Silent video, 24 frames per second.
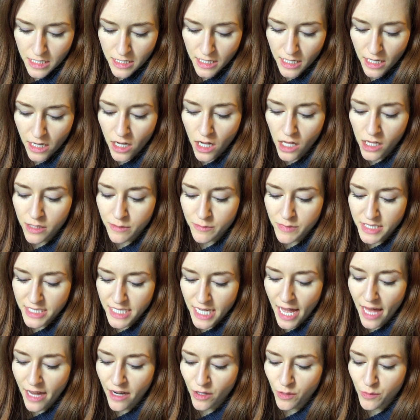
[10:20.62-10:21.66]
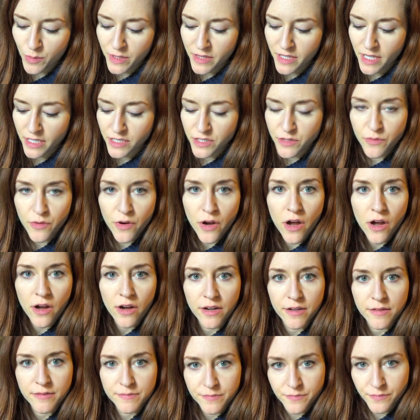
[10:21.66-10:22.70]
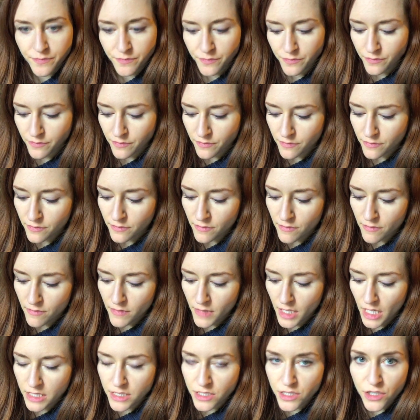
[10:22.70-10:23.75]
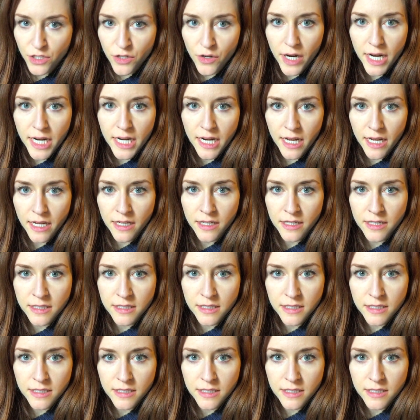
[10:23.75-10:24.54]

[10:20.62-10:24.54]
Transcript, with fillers: They call him Seattle, but that's wrong. It's degrading.